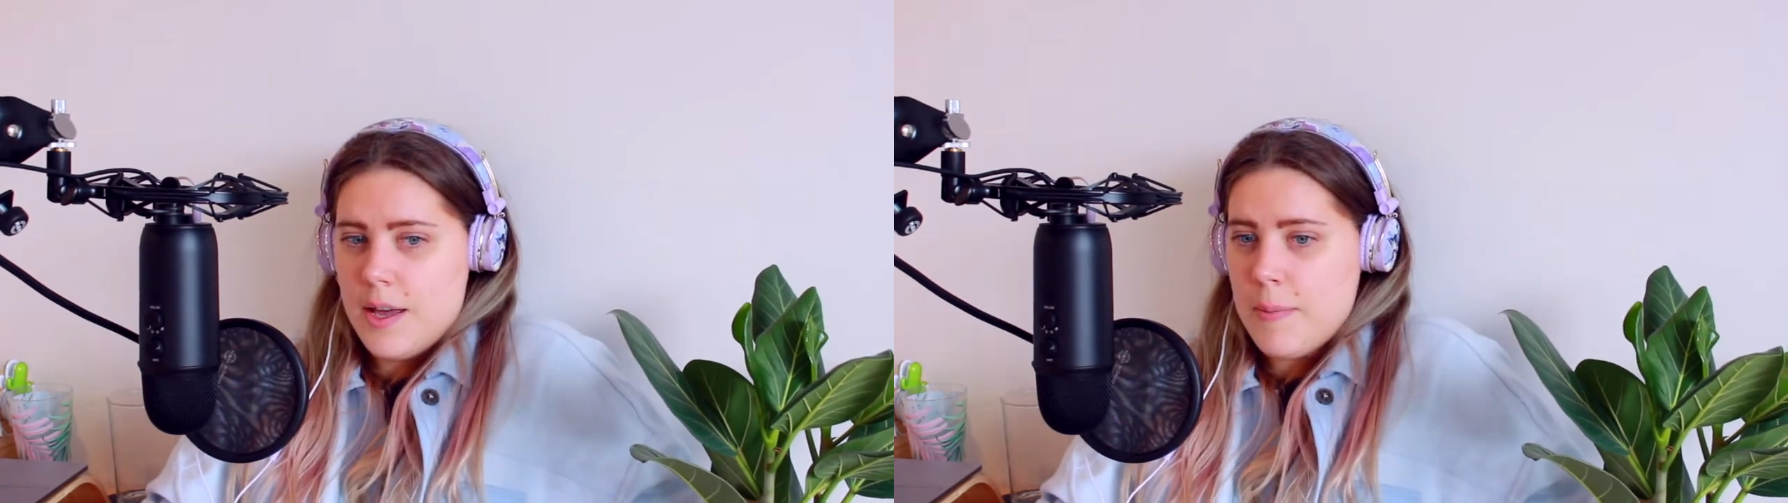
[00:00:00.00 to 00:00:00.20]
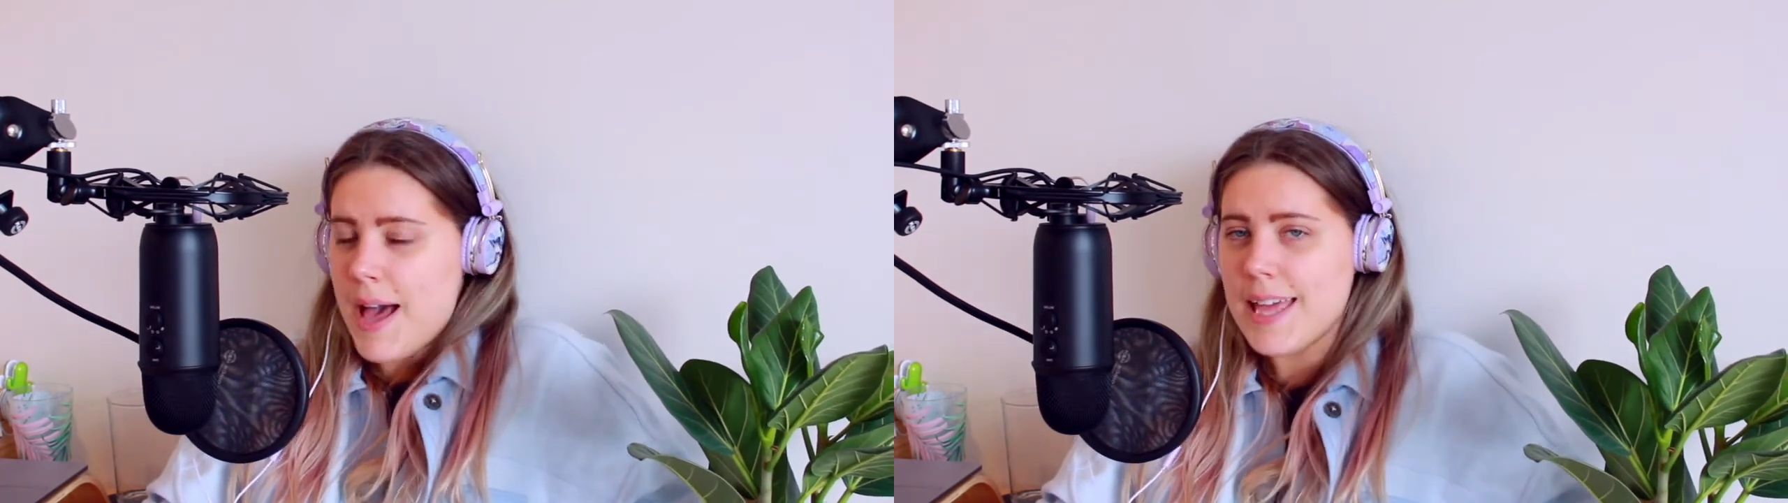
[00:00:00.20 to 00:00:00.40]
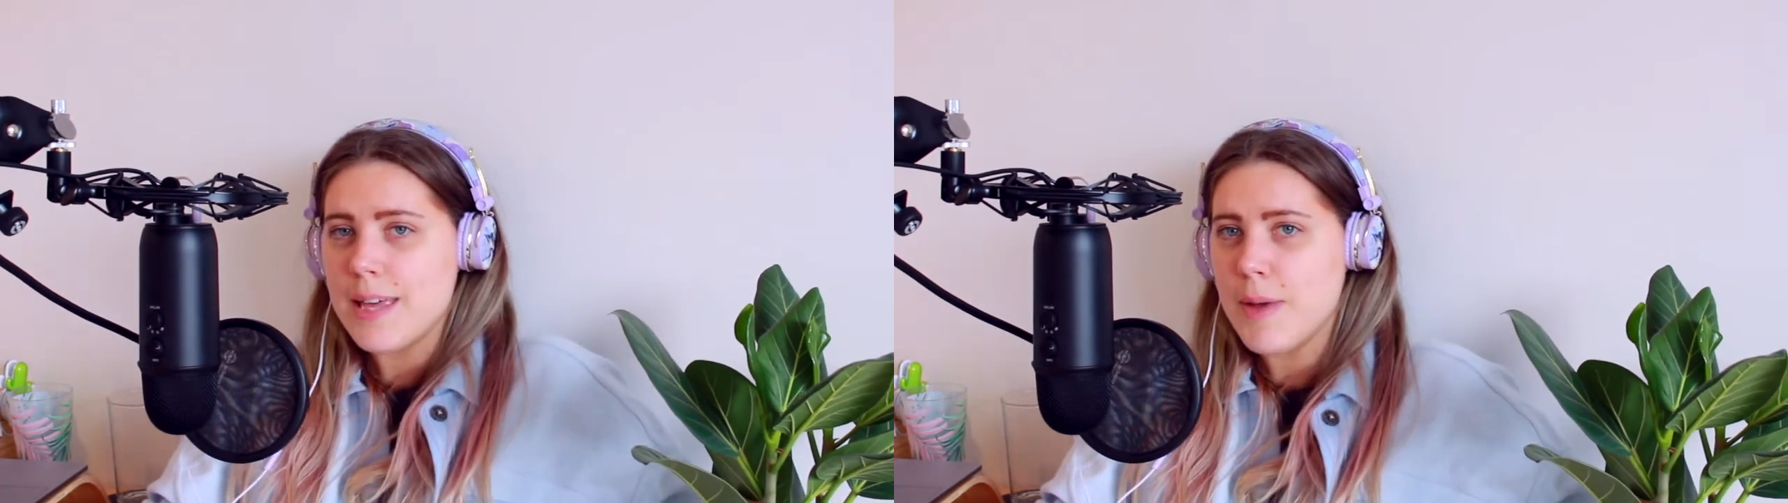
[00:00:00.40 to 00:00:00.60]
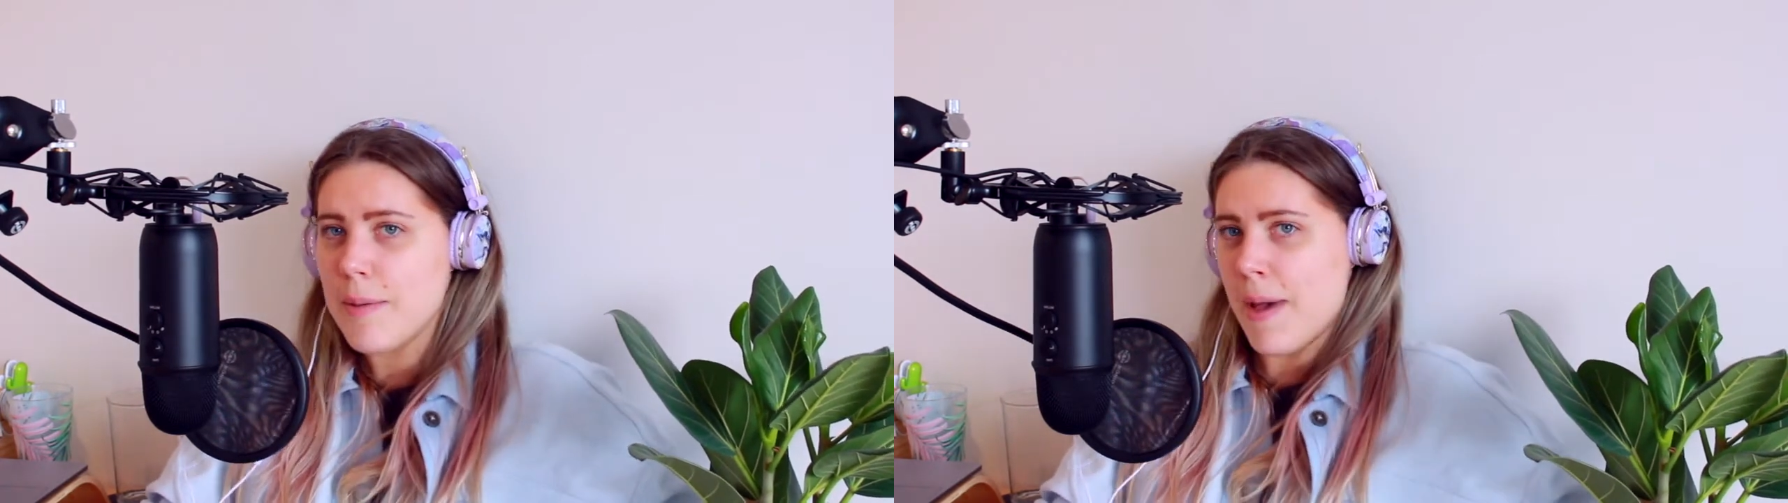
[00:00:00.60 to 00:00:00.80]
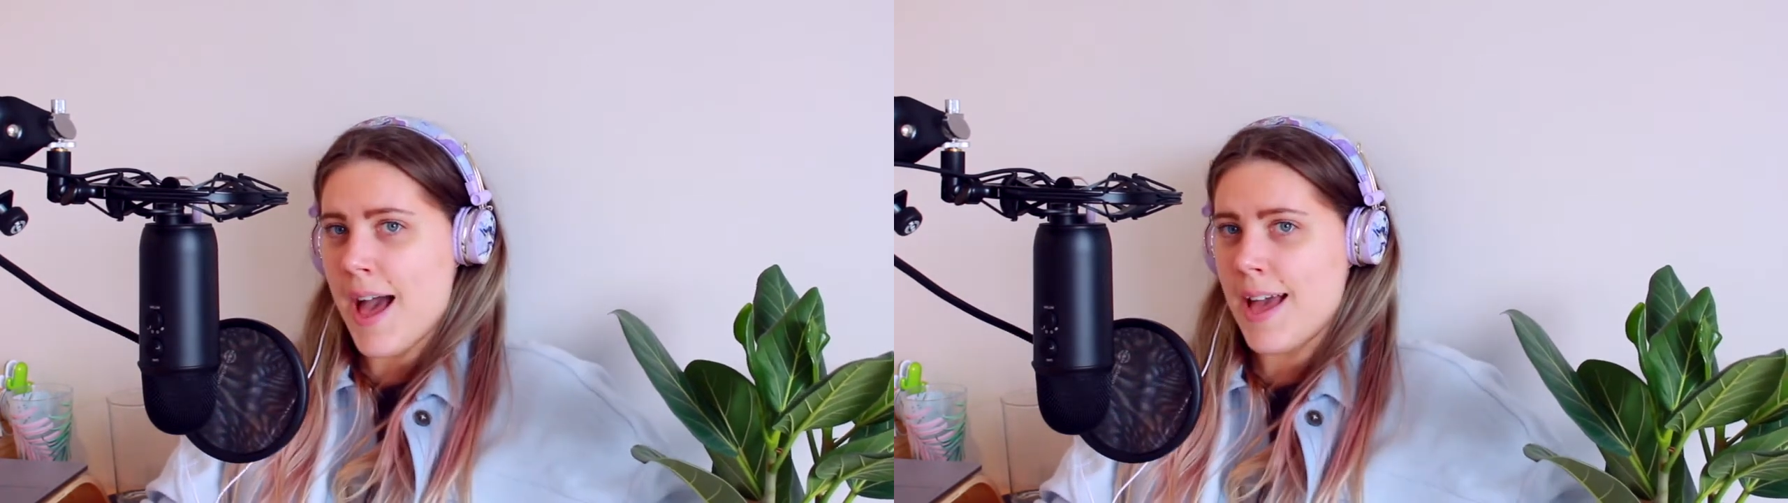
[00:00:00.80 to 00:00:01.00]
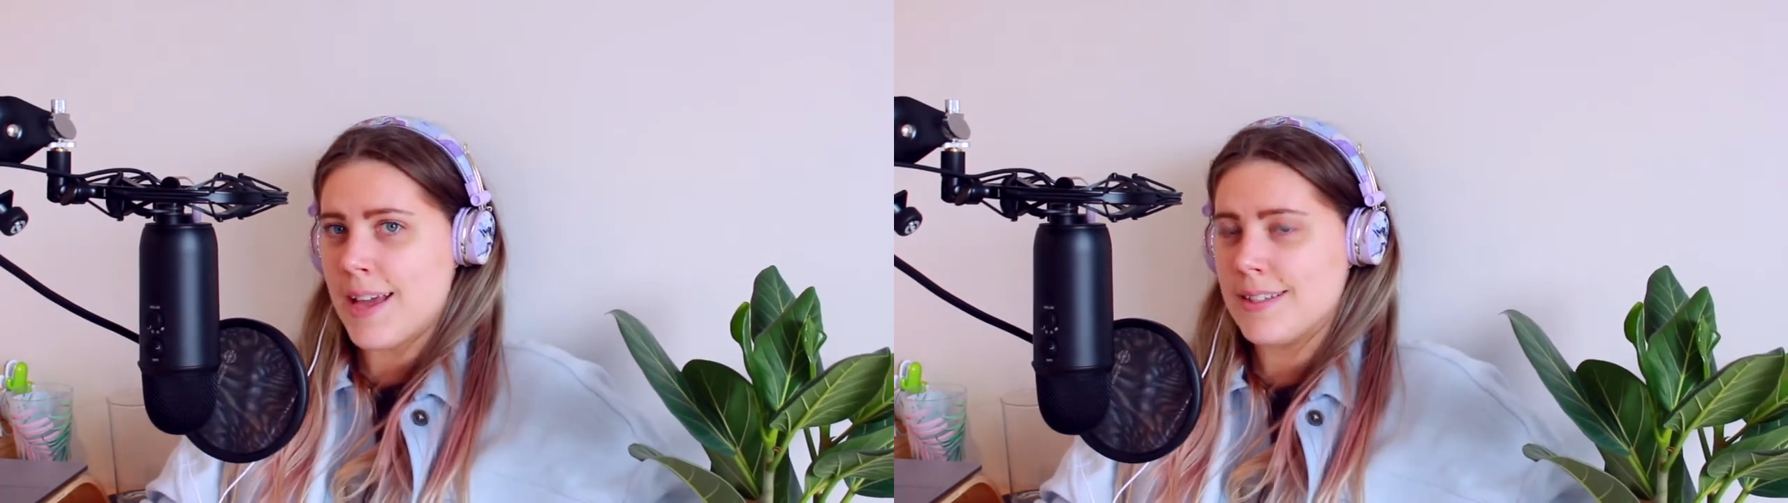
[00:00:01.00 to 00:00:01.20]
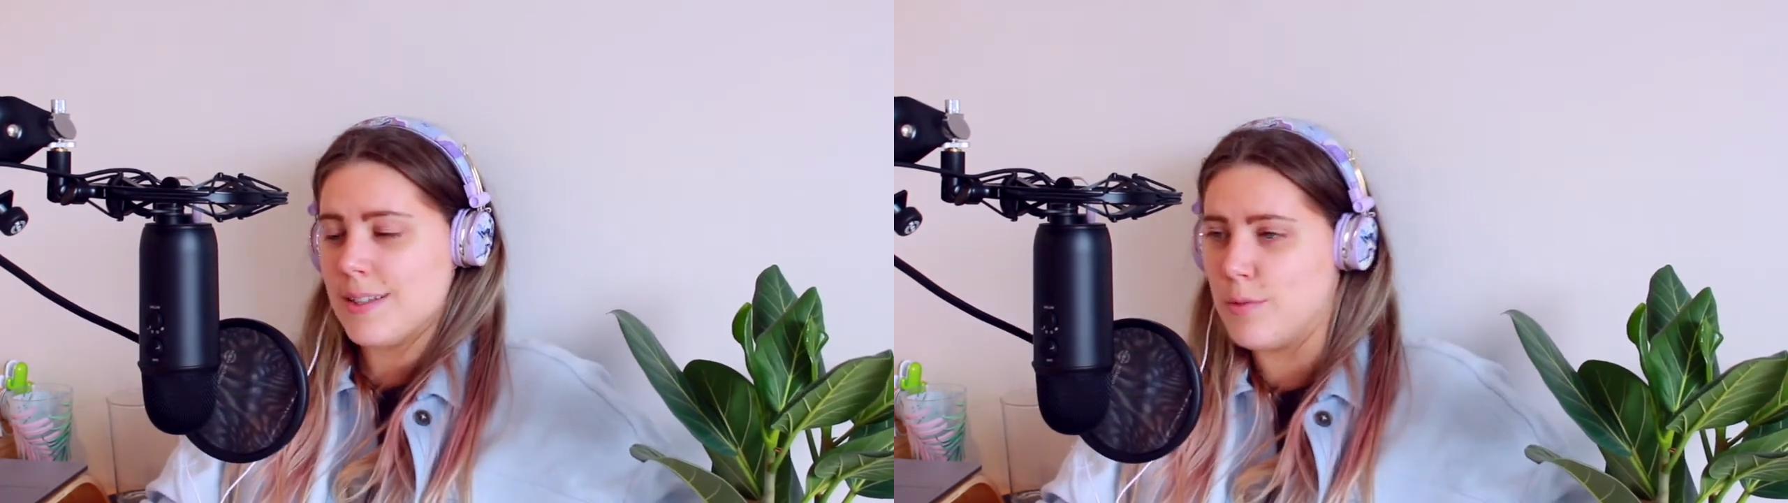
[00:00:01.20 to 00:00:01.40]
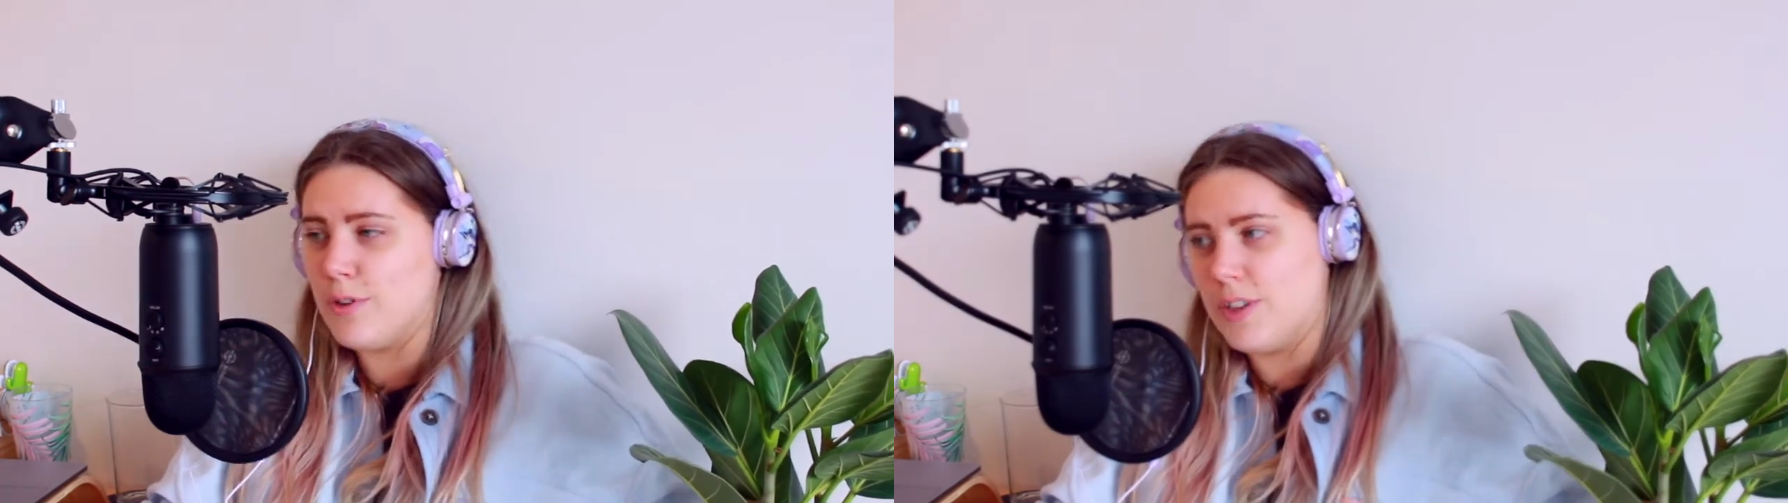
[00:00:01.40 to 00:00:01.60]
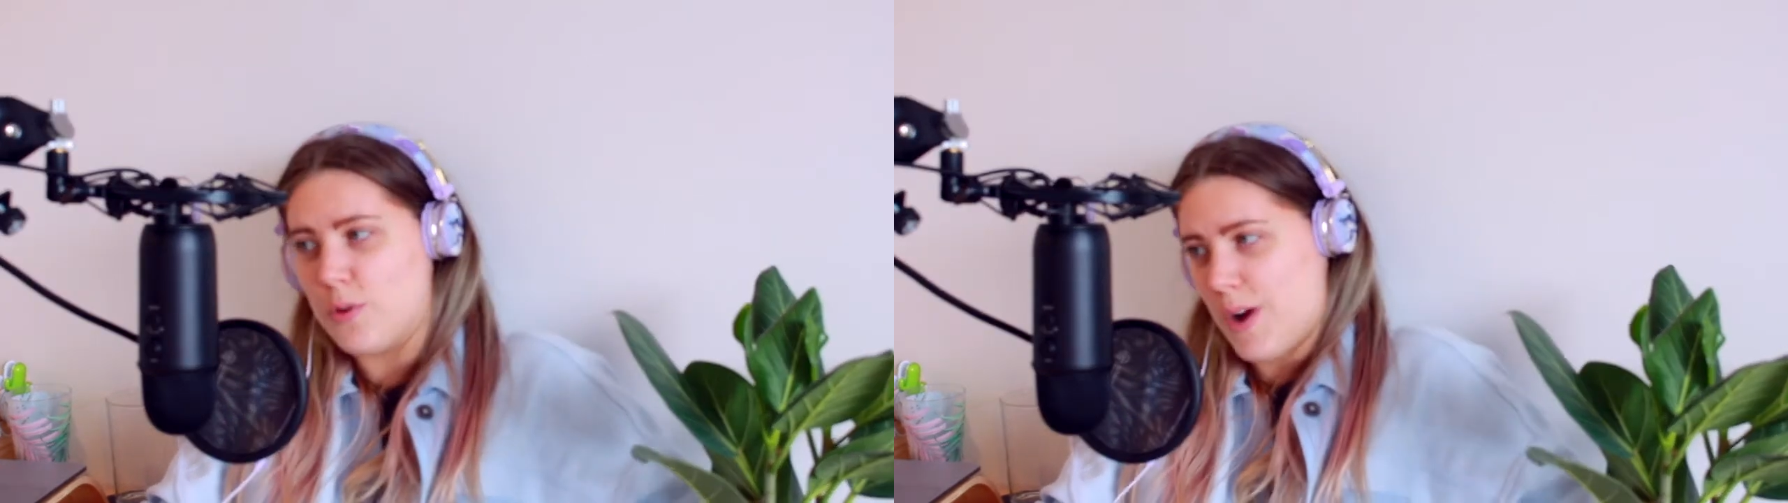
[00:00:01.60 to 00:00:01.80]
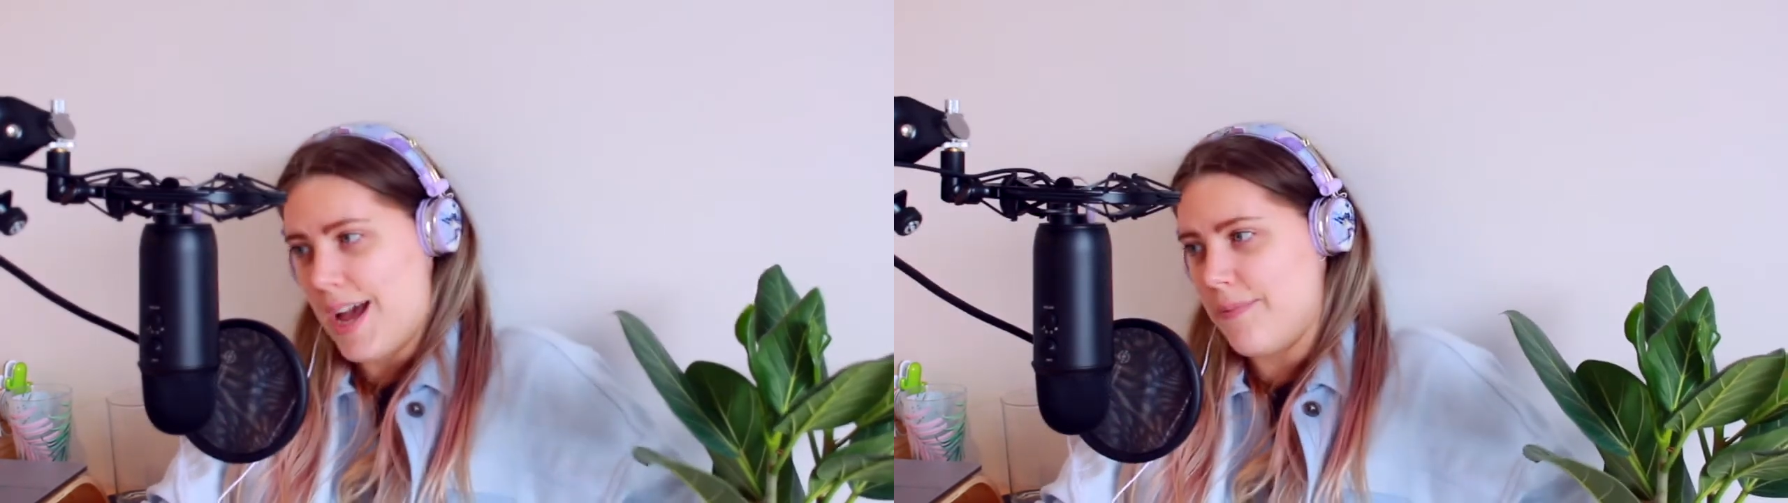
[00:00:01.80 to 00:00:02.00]
packing my bags and moving
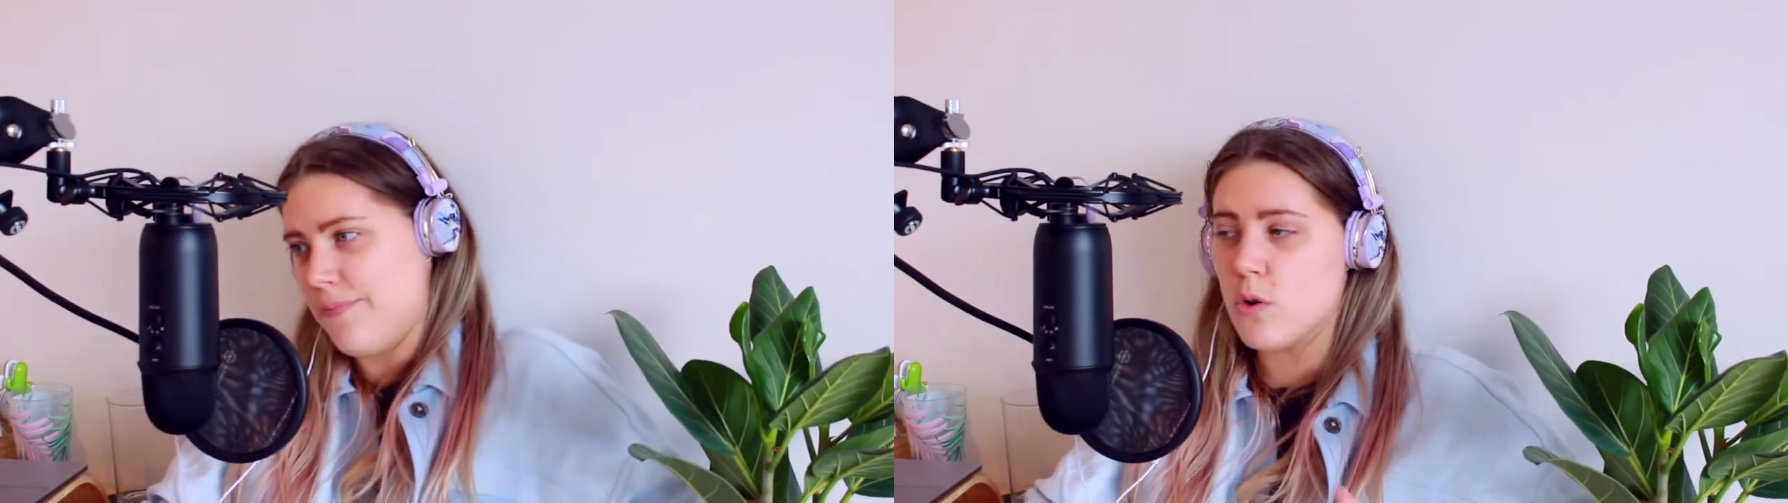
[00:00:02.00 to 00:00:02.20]
away.